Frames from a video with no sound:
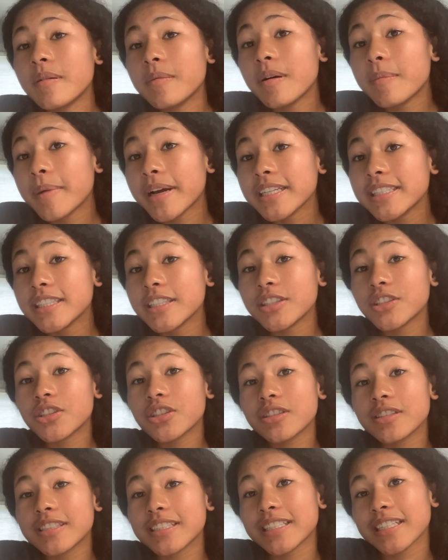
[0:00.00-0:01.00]
My teacher
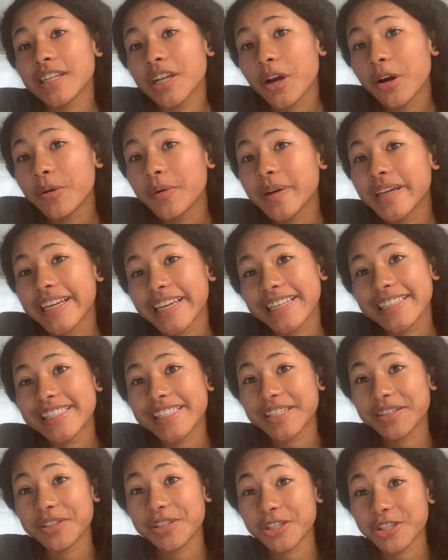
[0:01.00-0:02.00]
didn't know he's
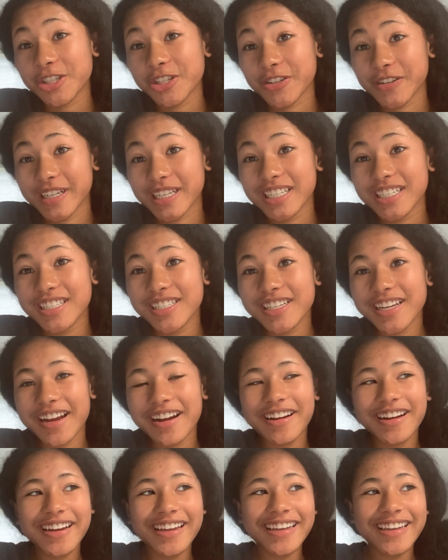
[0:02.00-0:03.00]
still screen
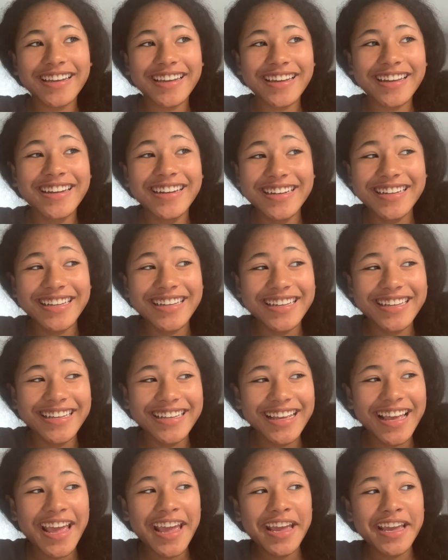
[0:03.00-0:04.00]
sharing.
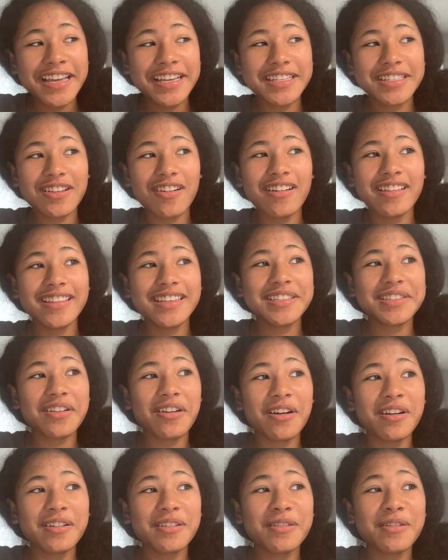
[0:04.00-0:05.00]
He's on this
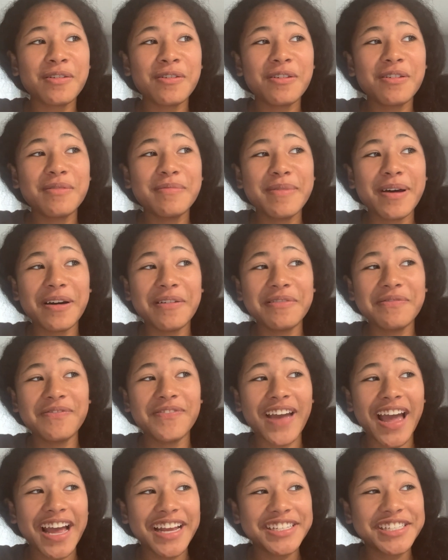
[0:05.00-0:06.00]
article about
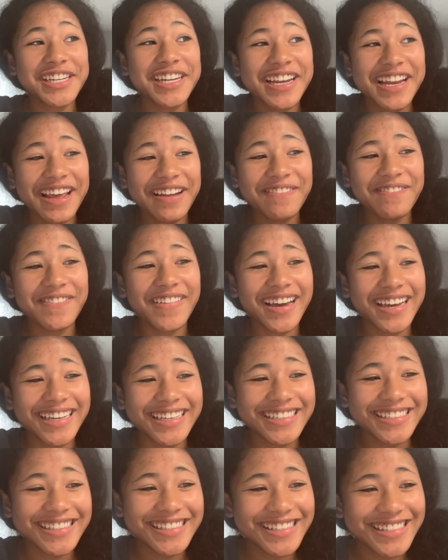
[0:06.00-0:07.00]
fashion
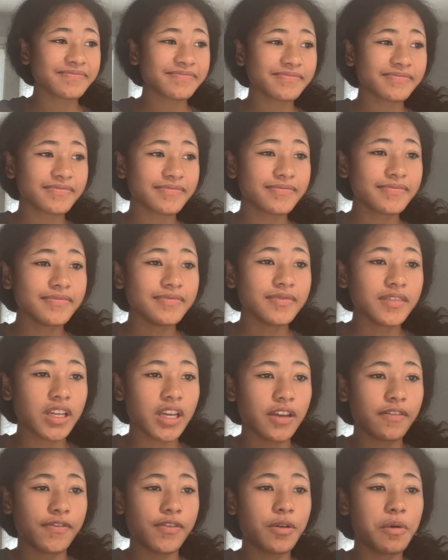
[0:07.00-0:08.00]
advice. I
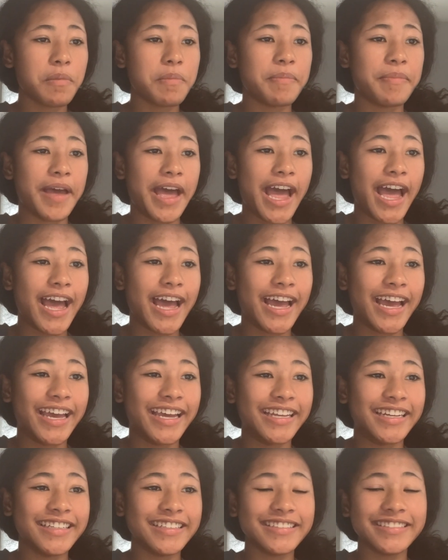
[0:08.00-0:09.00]
feel
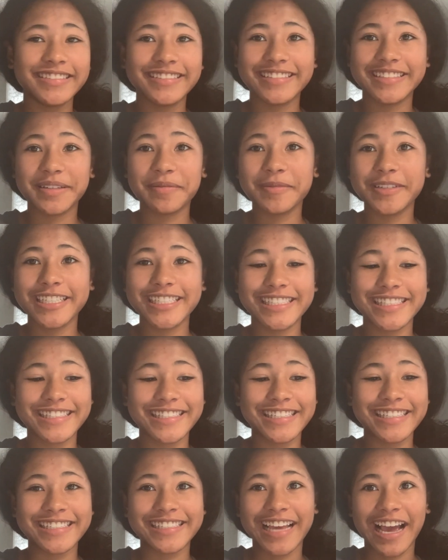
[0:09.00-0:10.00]
bad. Someone needs to
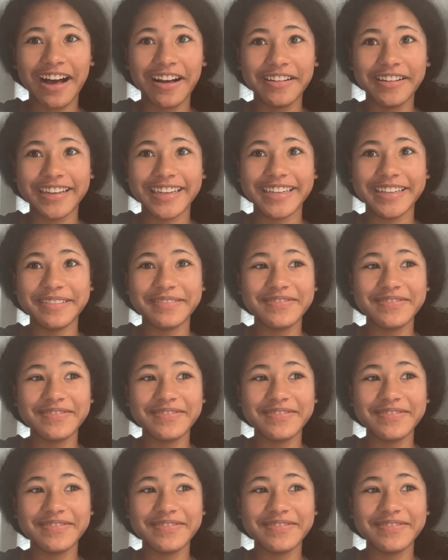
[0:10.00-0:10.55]
tell him.